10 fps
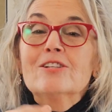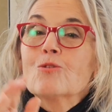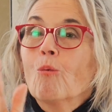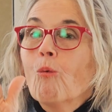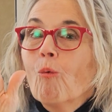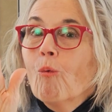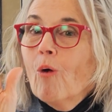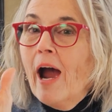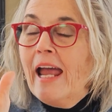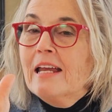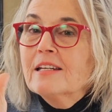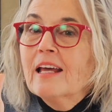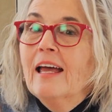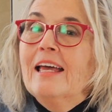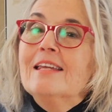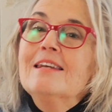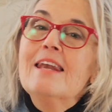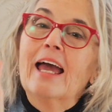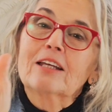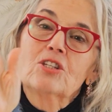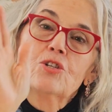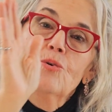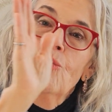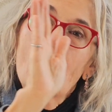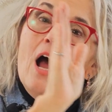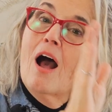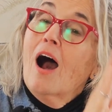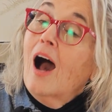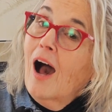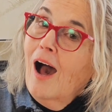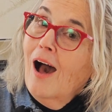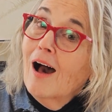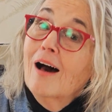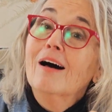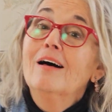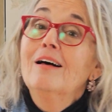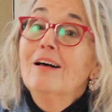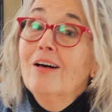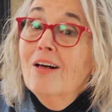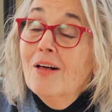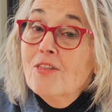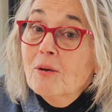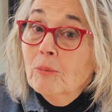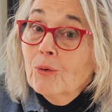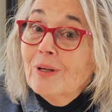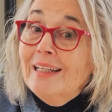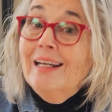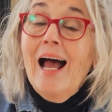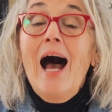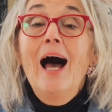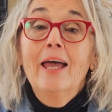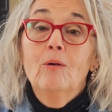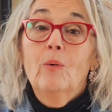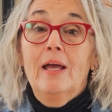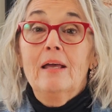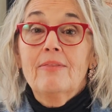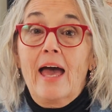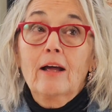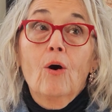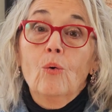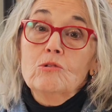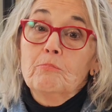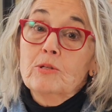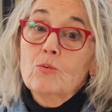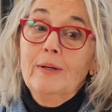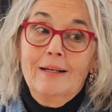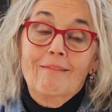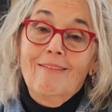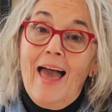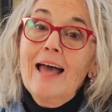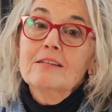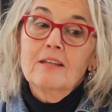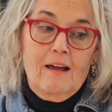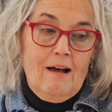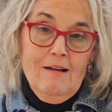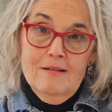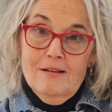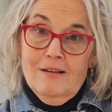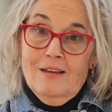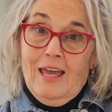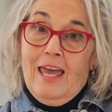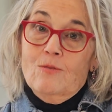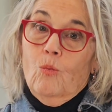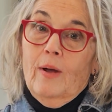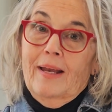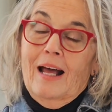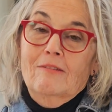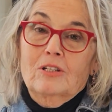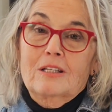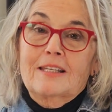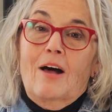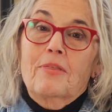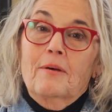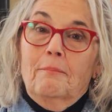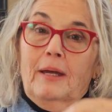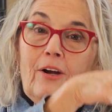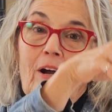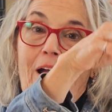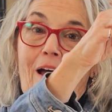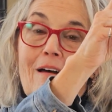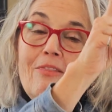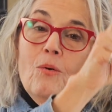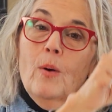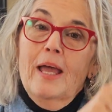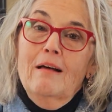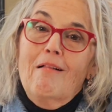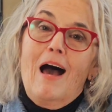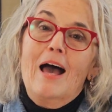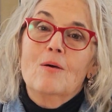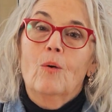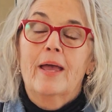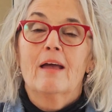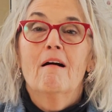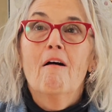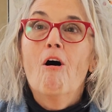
It's right next to the marine highway that goes between Alaska and way down to South America, the whale highway.